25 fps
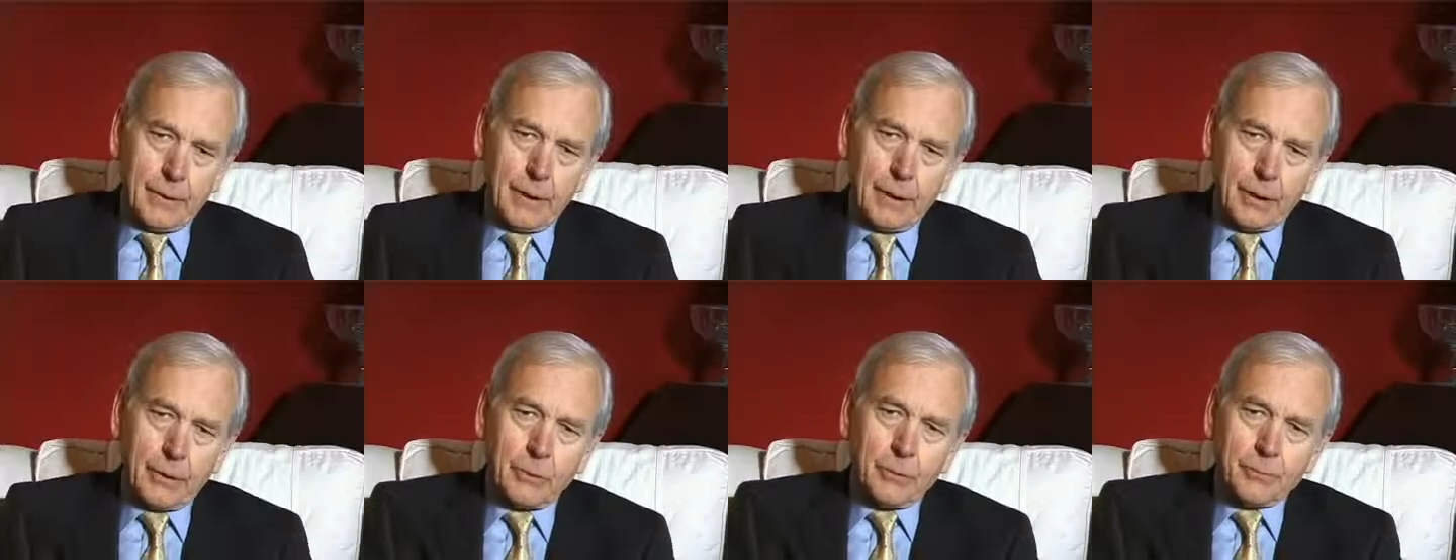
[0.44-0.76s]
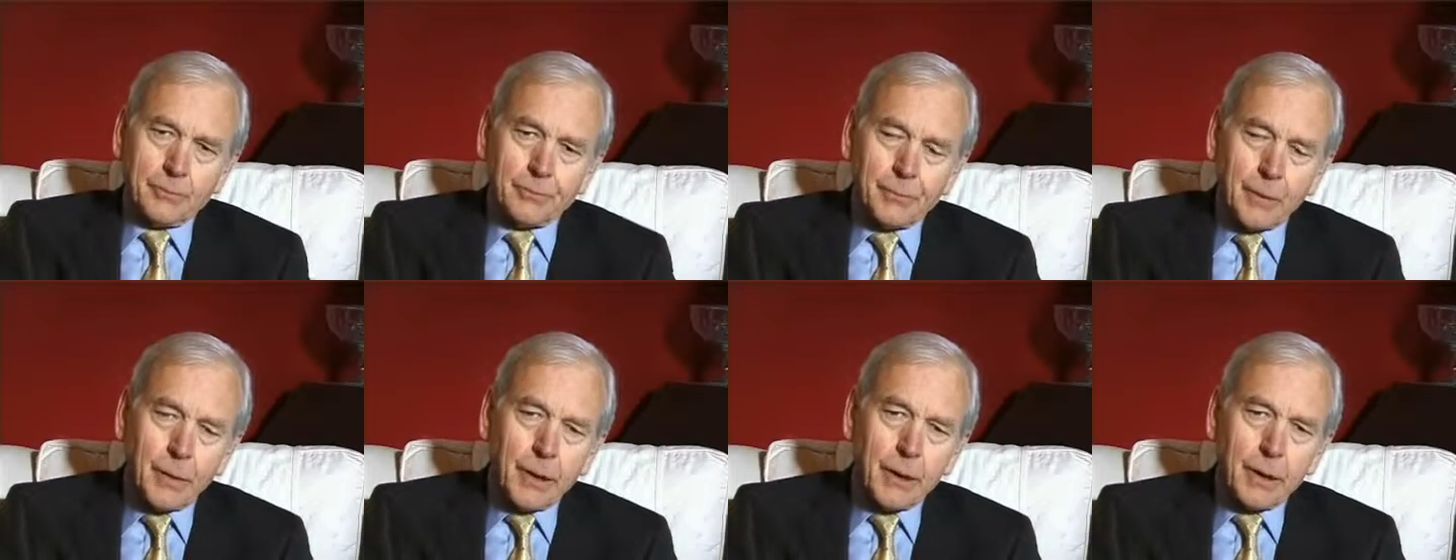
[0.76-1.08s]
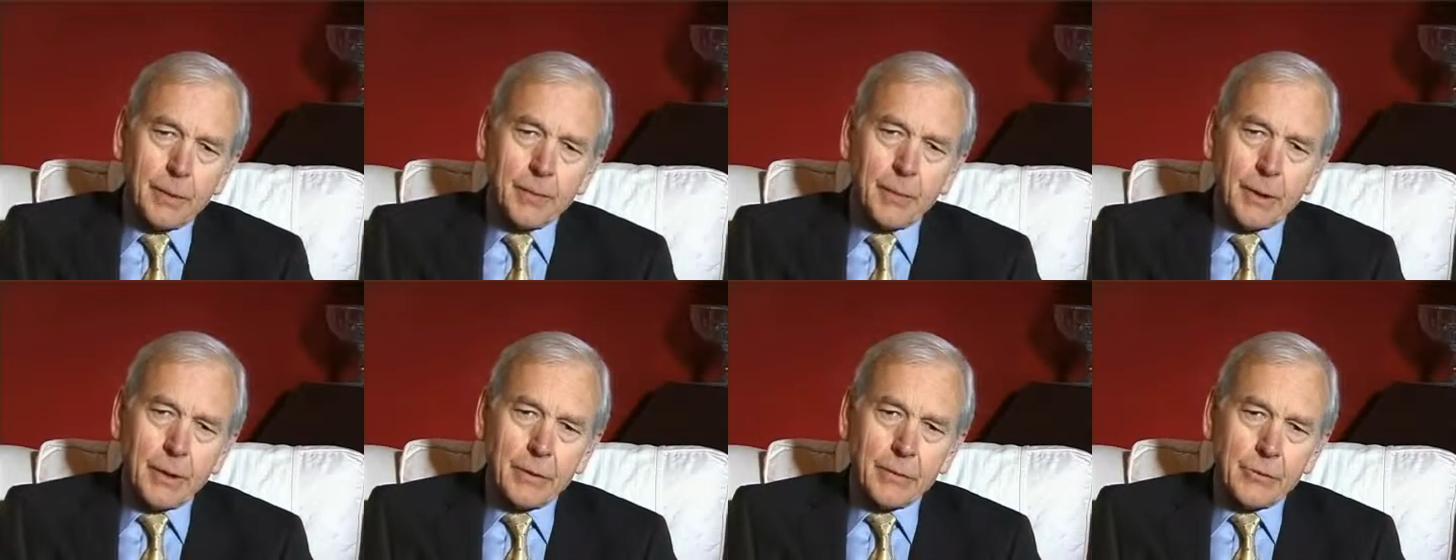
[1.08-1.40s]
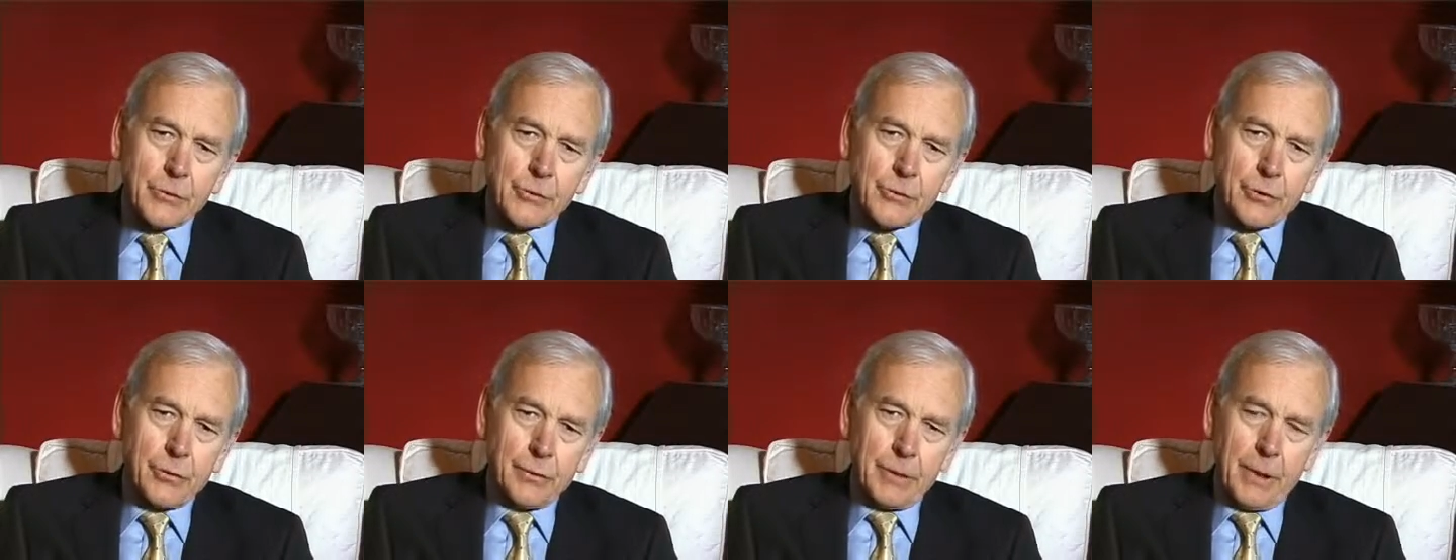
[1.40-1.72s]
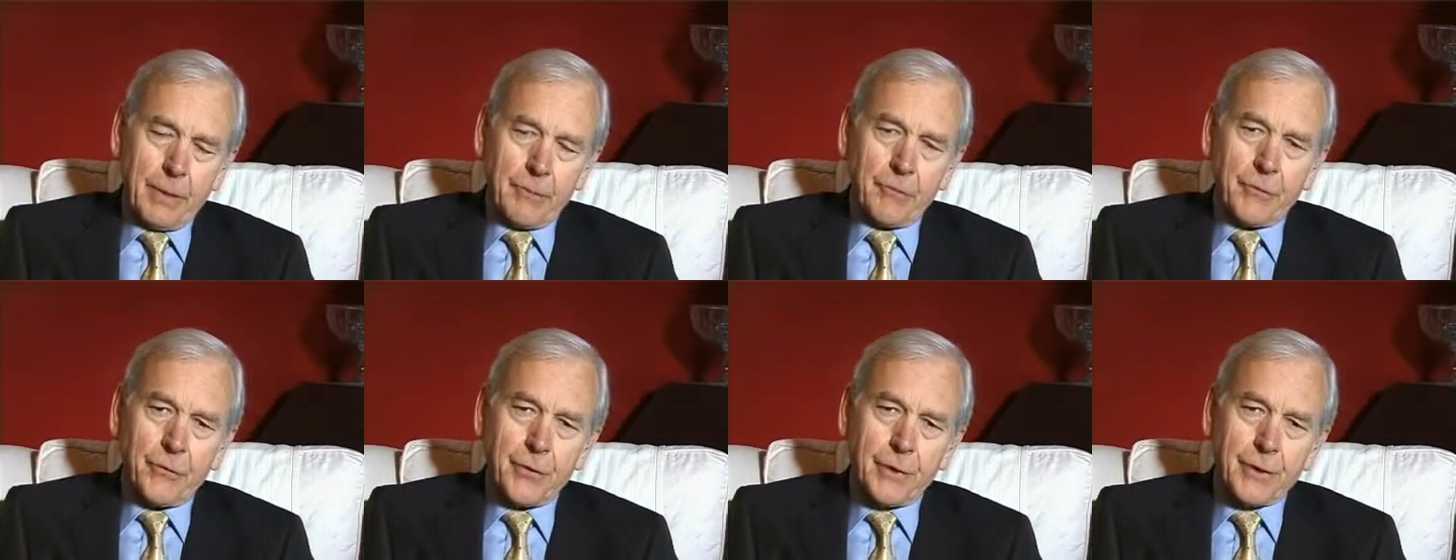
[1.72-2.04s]
Hello, I'm John
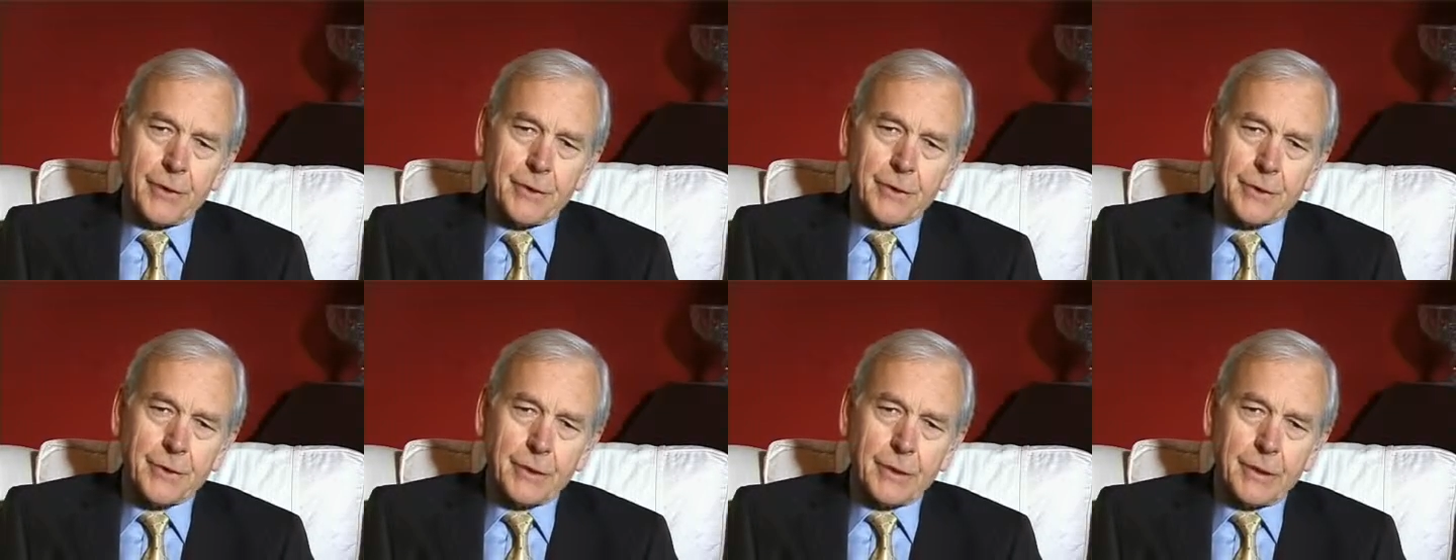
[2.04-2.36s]
Humphrys,